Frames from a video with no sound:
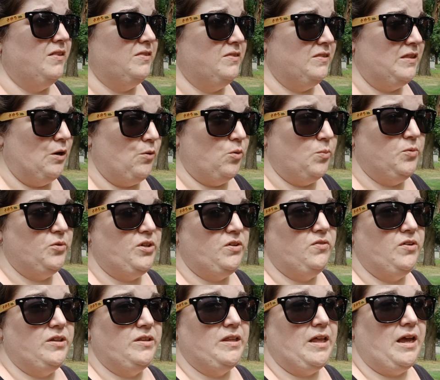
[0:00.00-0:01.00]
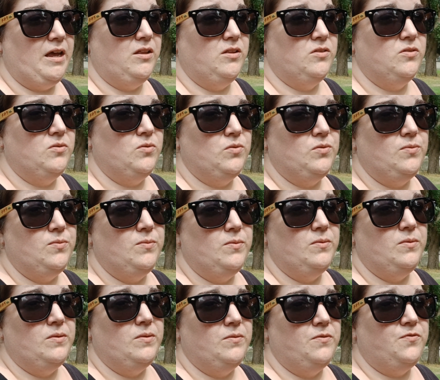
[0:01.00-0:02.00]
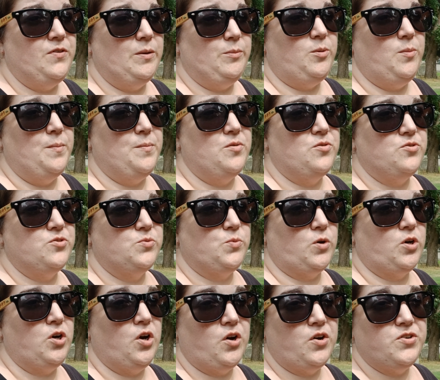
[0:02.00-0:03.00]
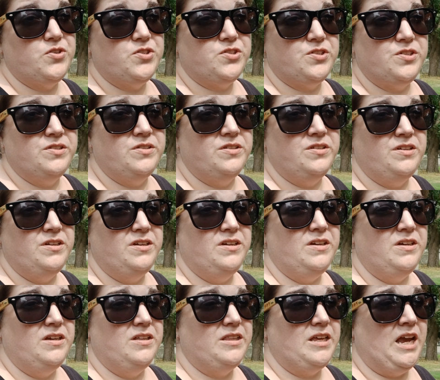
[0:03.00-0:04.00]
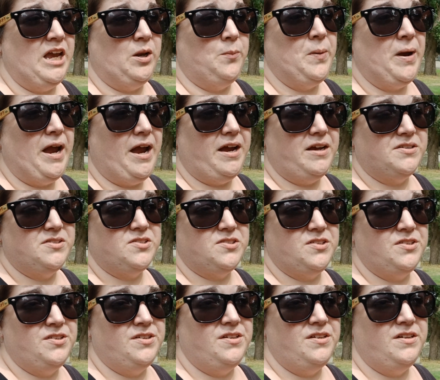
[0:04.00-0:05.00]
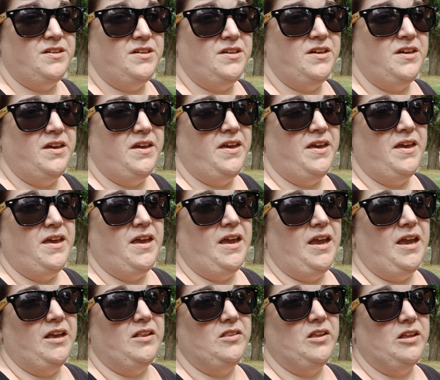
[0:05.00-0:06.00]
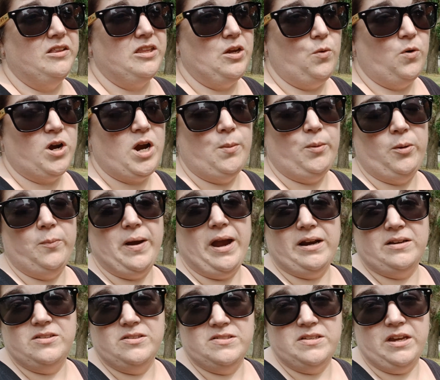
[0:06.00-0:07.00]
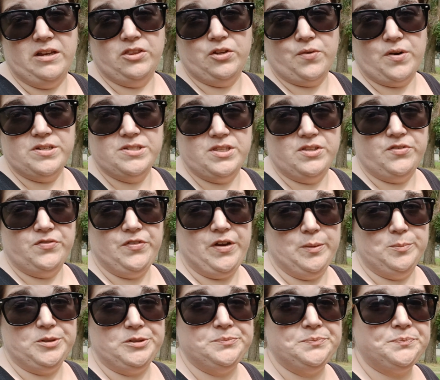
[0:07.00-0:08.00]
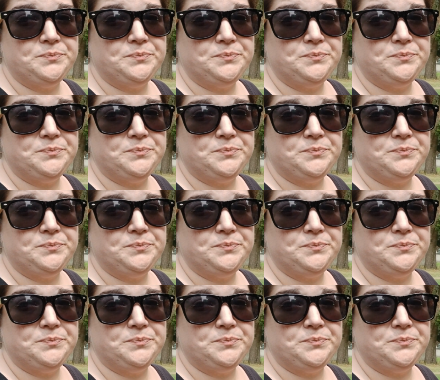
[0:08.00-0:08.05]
they were believing that family members were cursed, that had passed, and that they were coming back to take the rest of the family.